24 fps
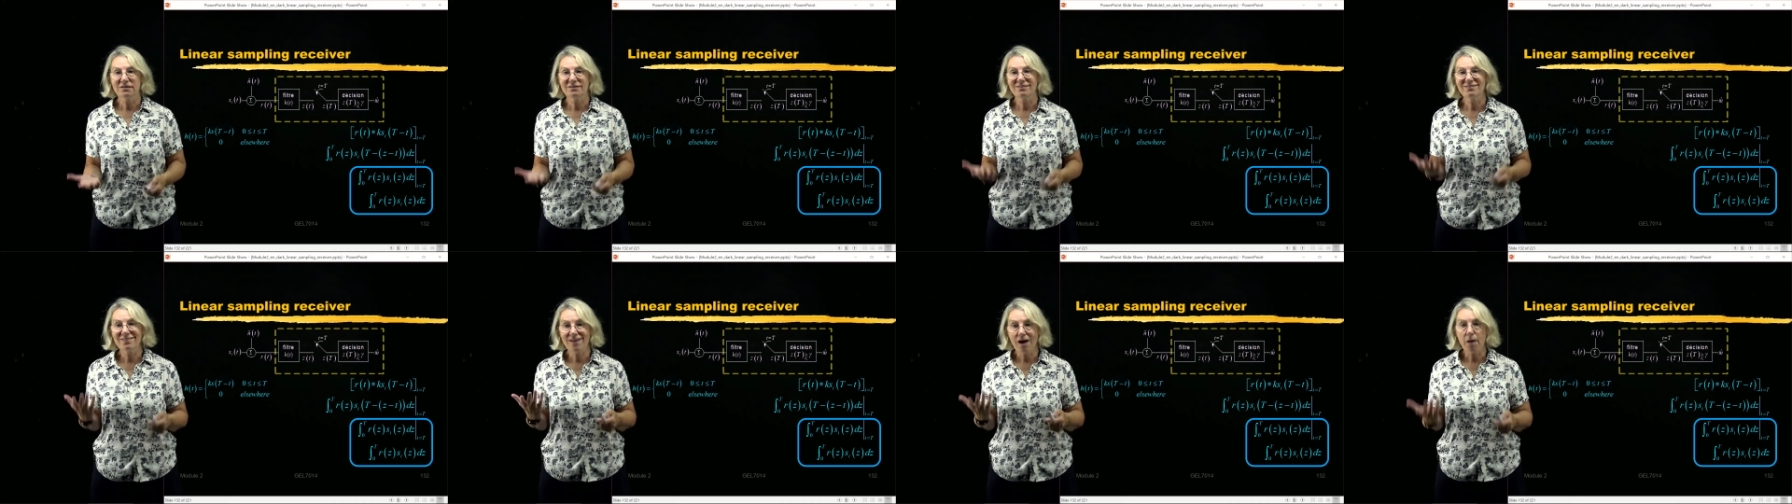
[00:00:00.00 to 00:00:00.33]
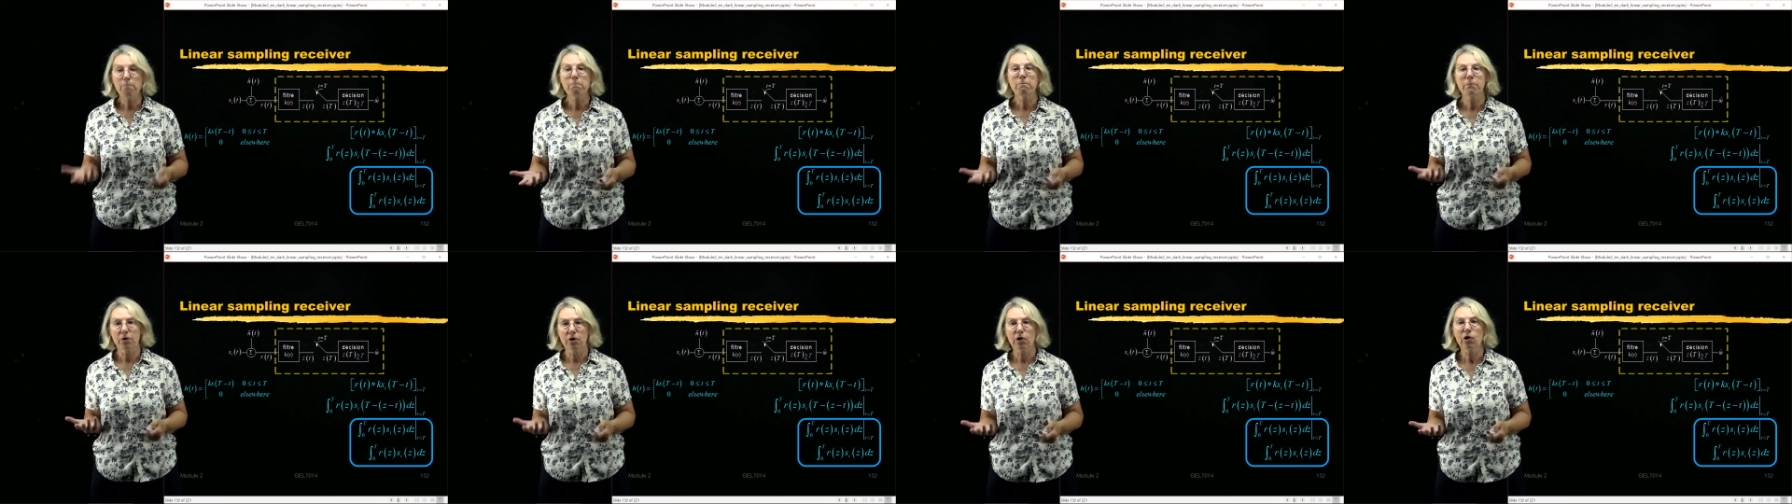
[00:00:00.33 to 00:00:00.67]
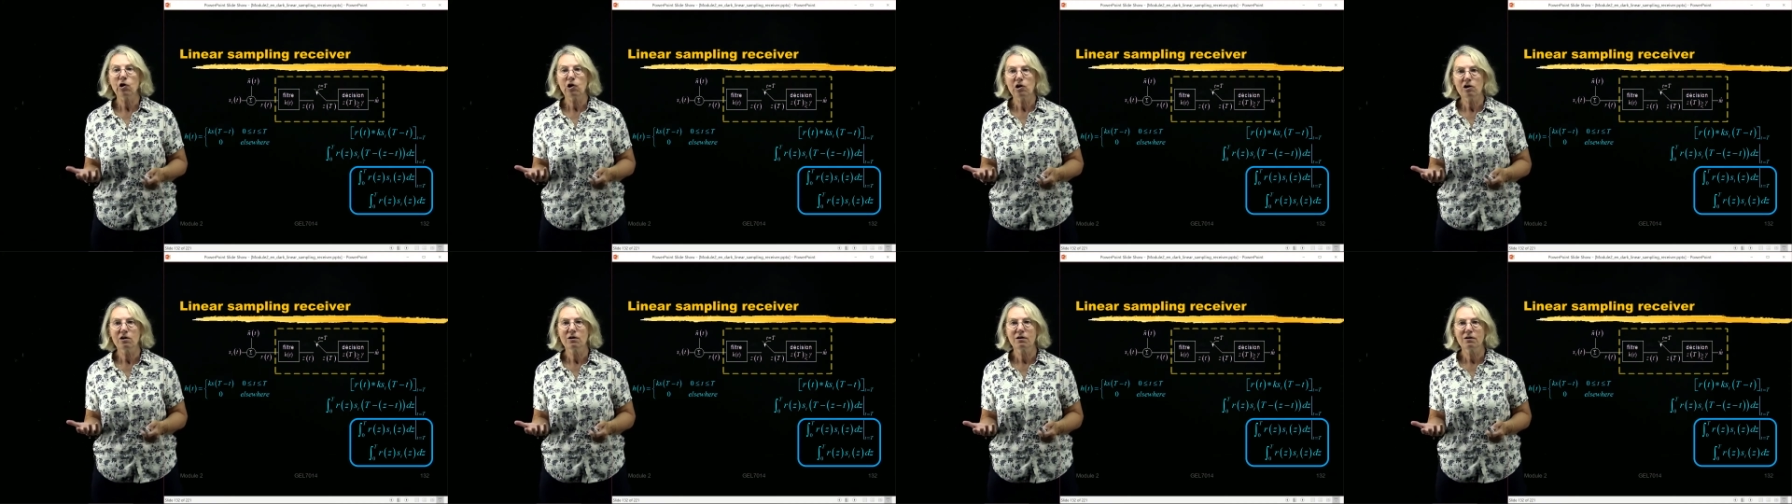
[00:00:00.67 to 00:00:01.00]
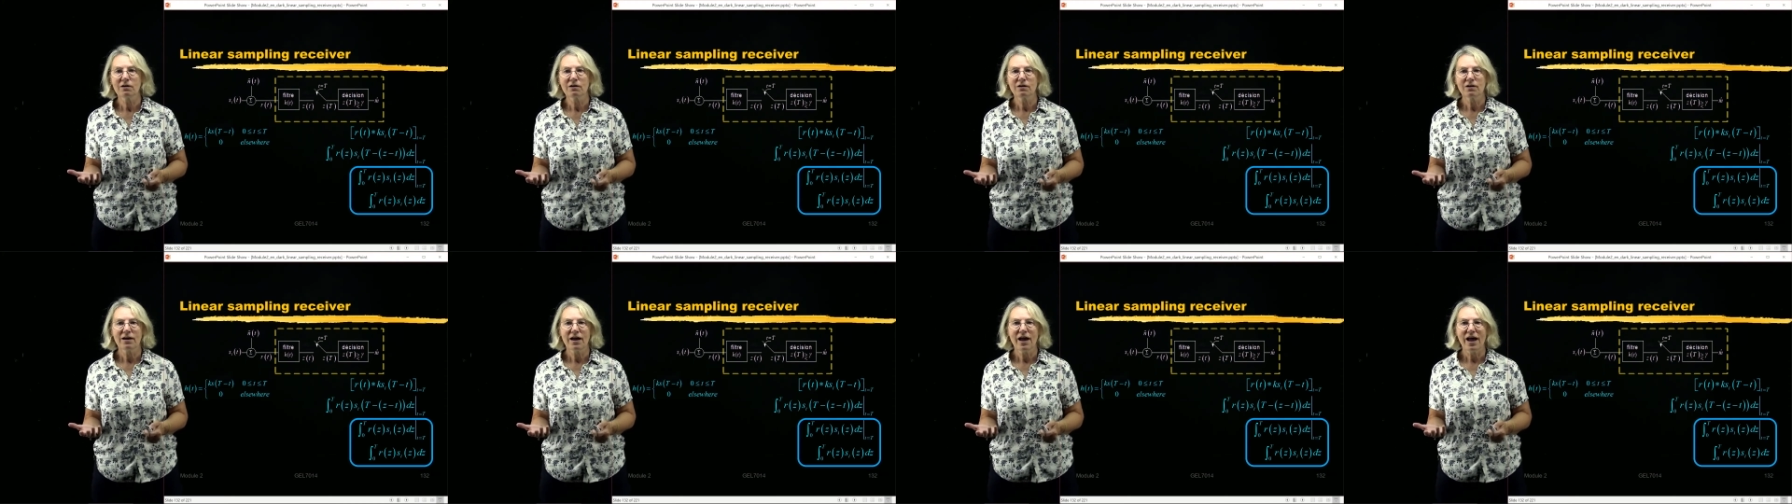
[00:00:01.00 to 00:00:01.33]
number
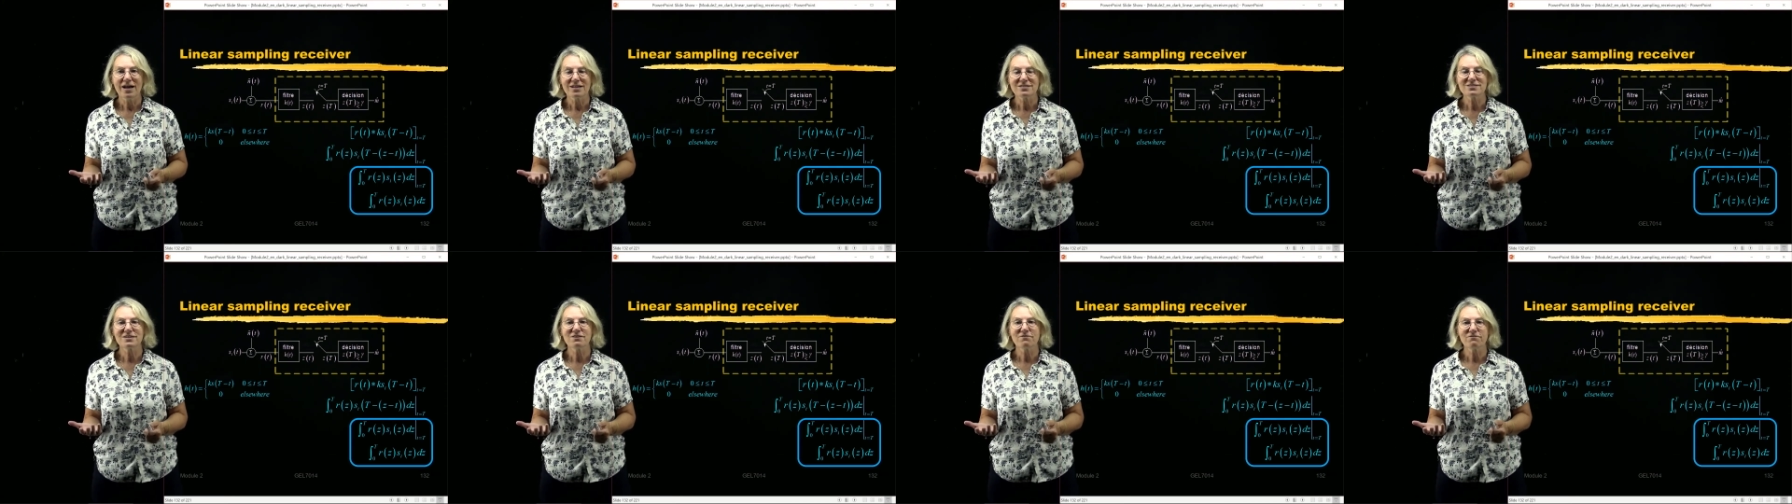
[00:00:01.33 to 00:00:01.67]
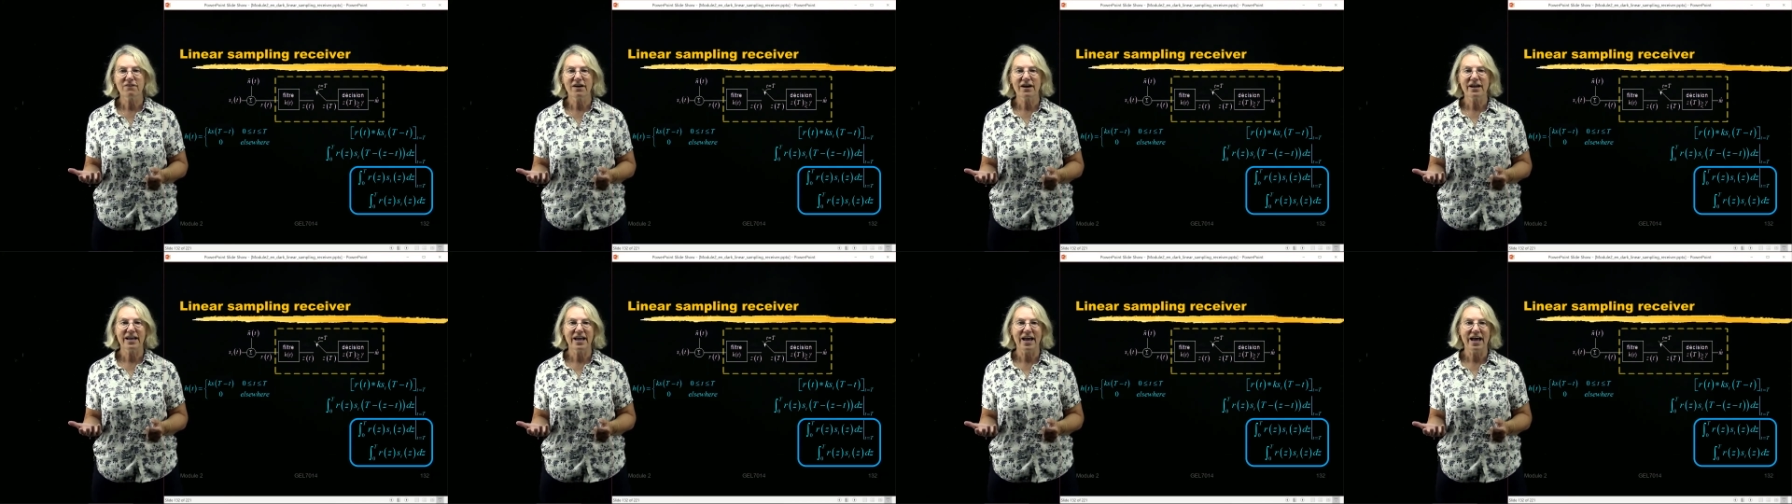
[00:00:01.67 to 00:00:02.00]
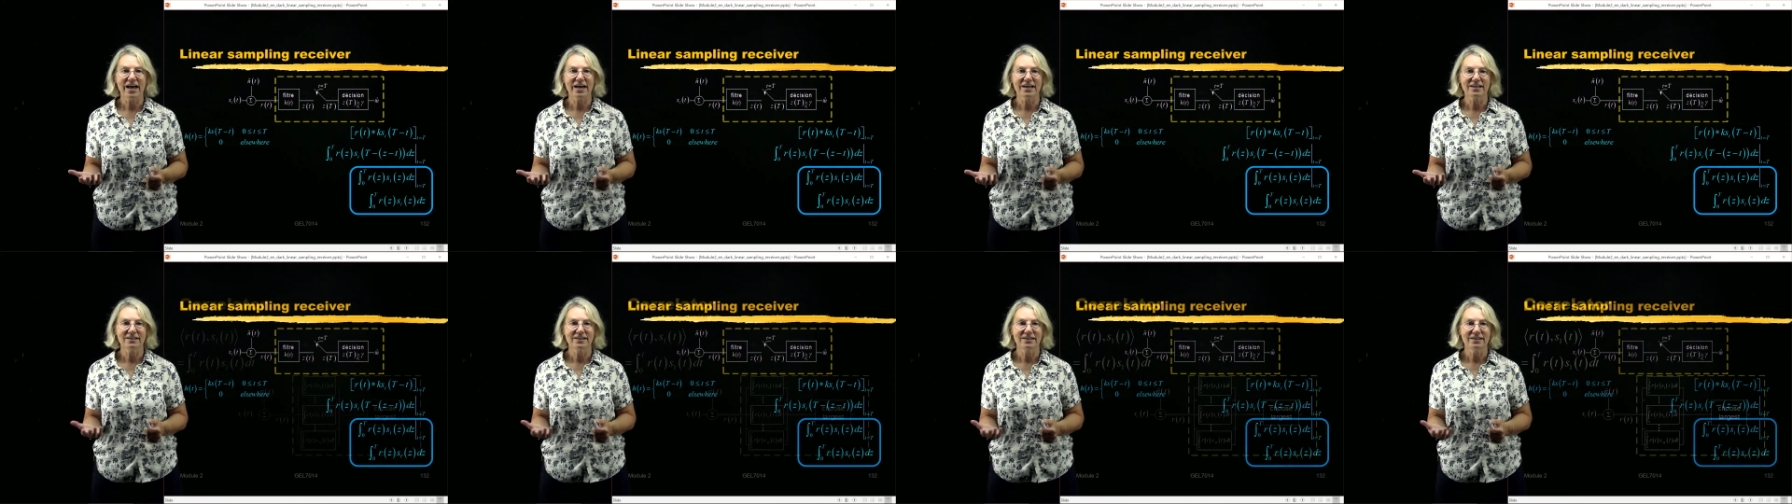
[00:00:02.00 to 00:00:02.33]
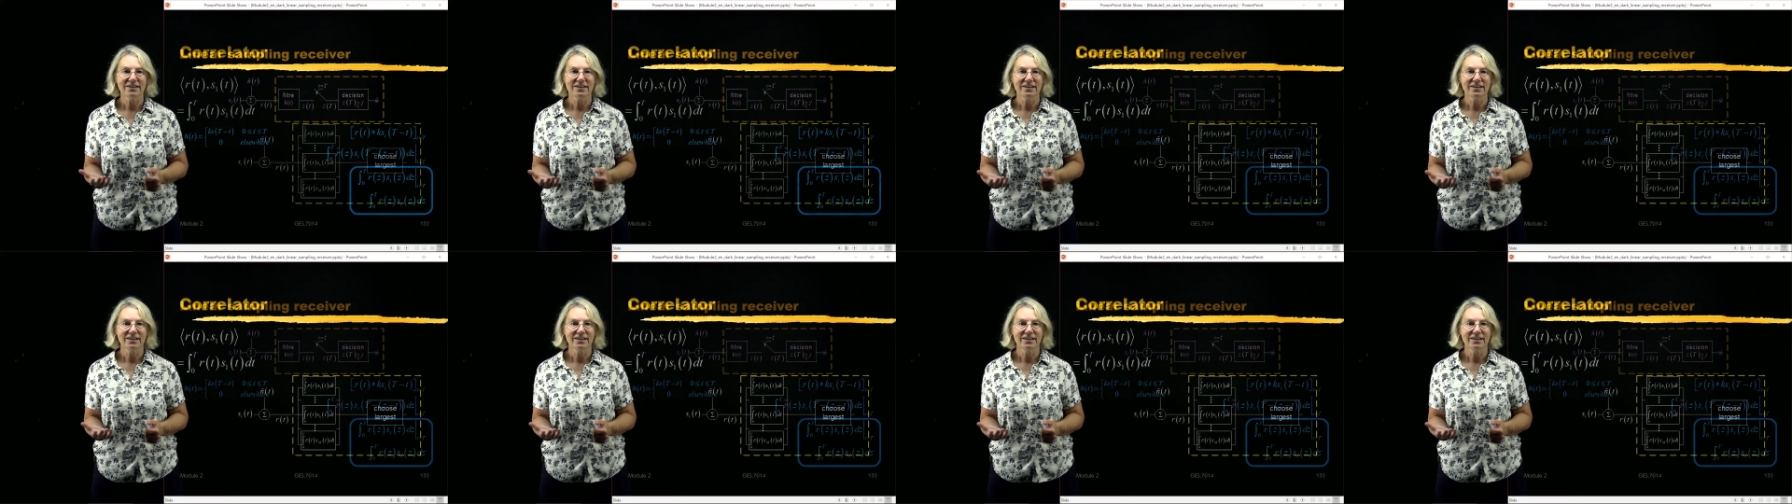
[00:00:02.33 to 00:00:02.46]
as if I had